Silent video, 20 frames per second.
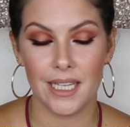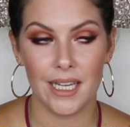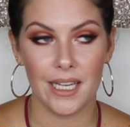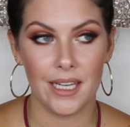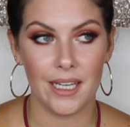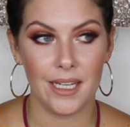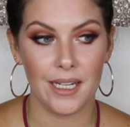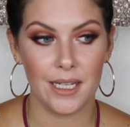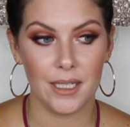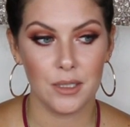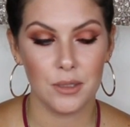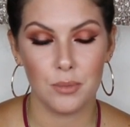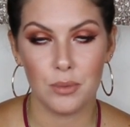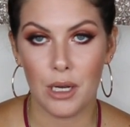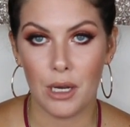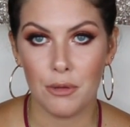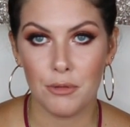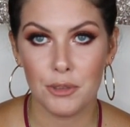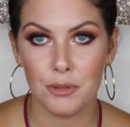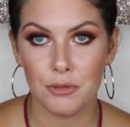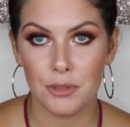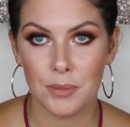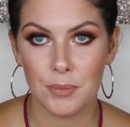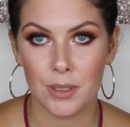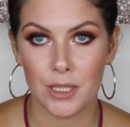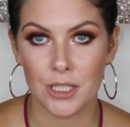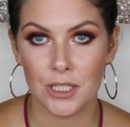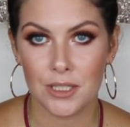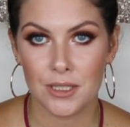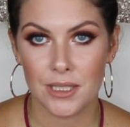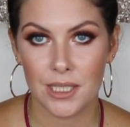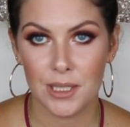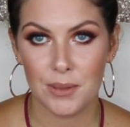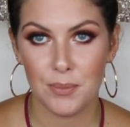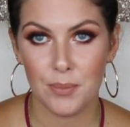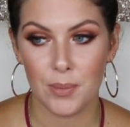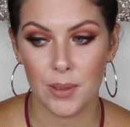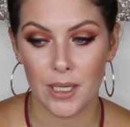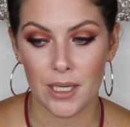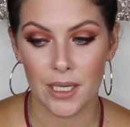and I should probably repurchase it,
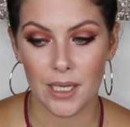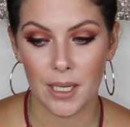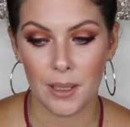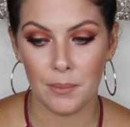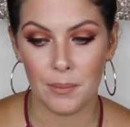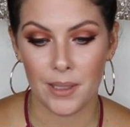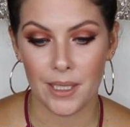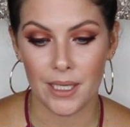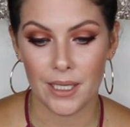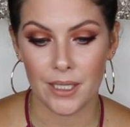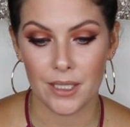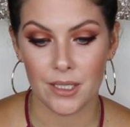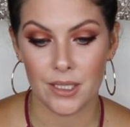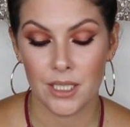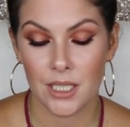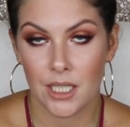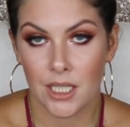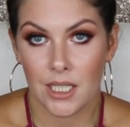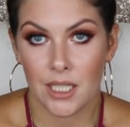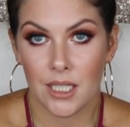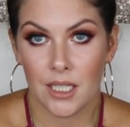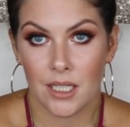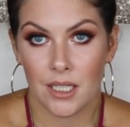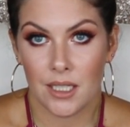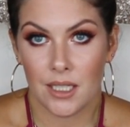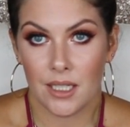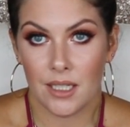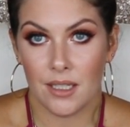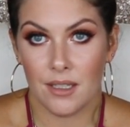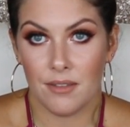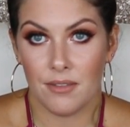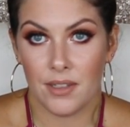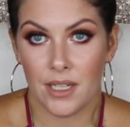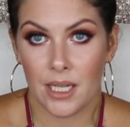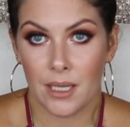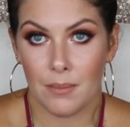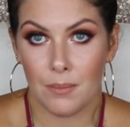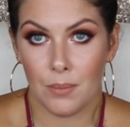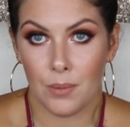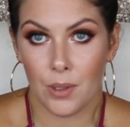but I mean, if it
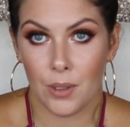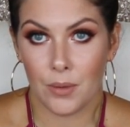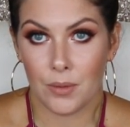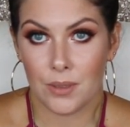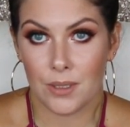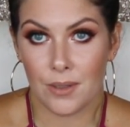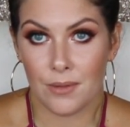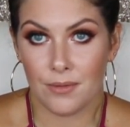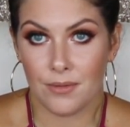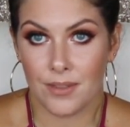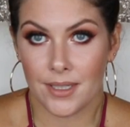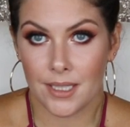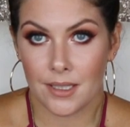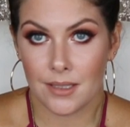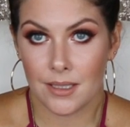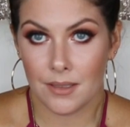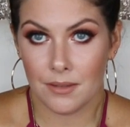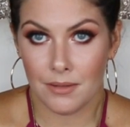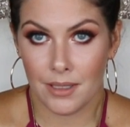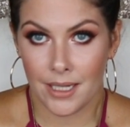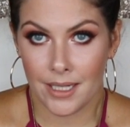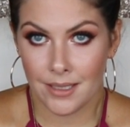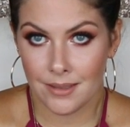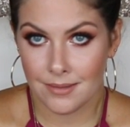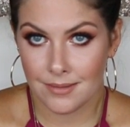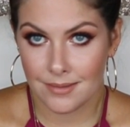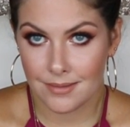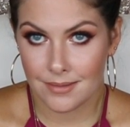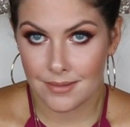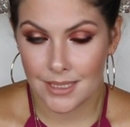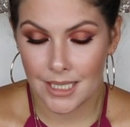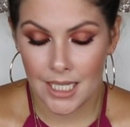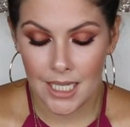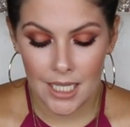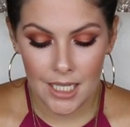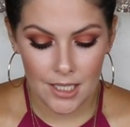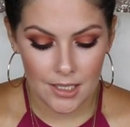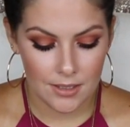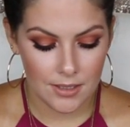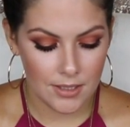ain't broke, don't fix it, right?
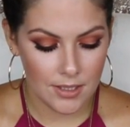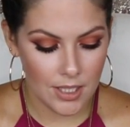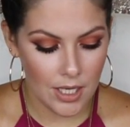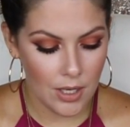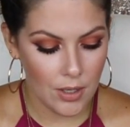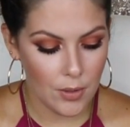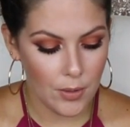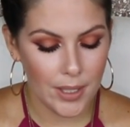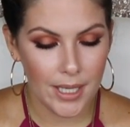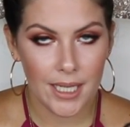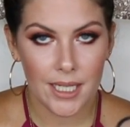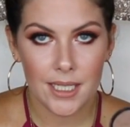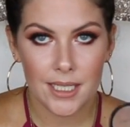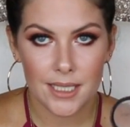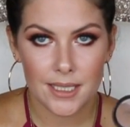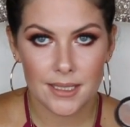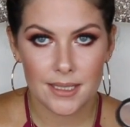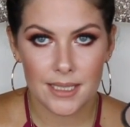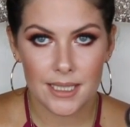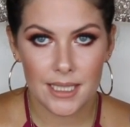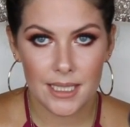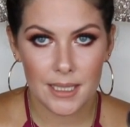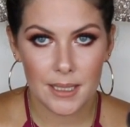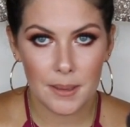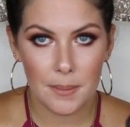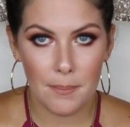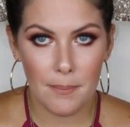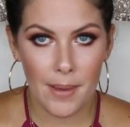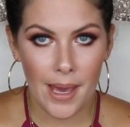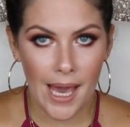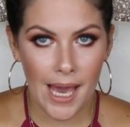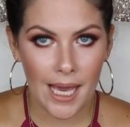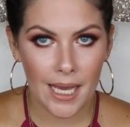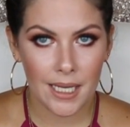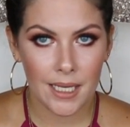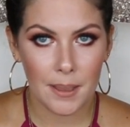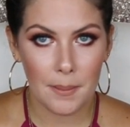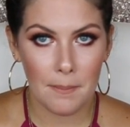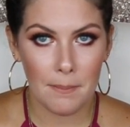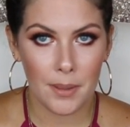So it is the
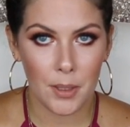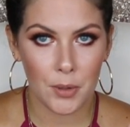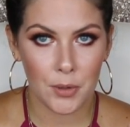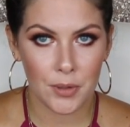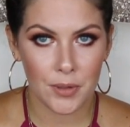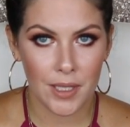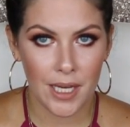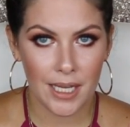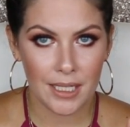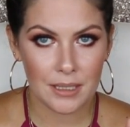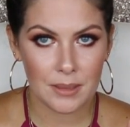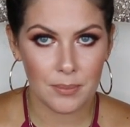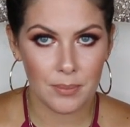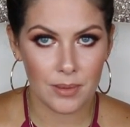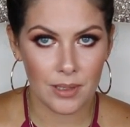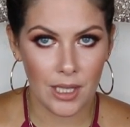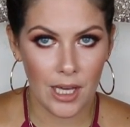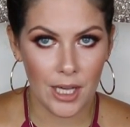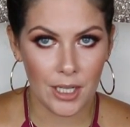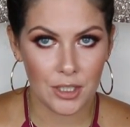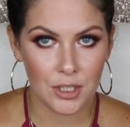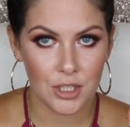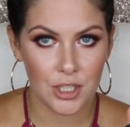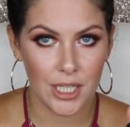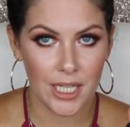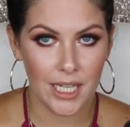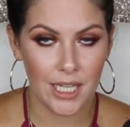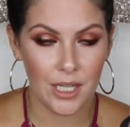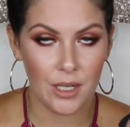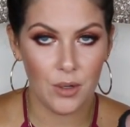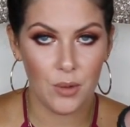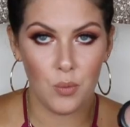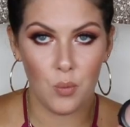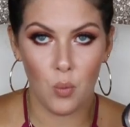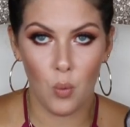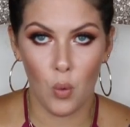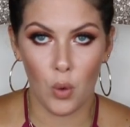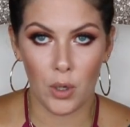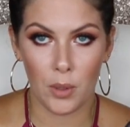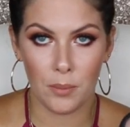MAC Mineralized Blush in
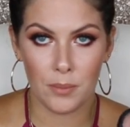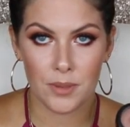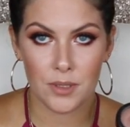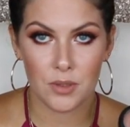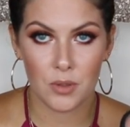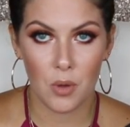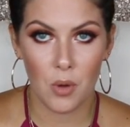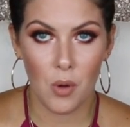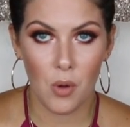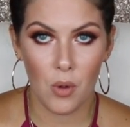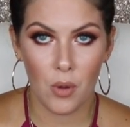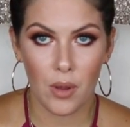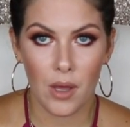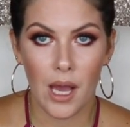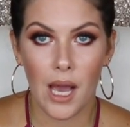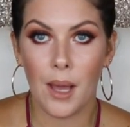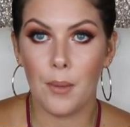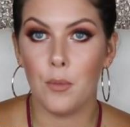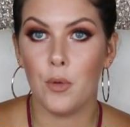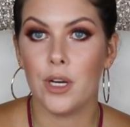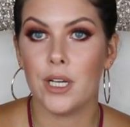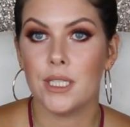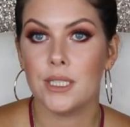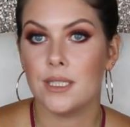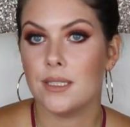Warm Soul. I'm wearing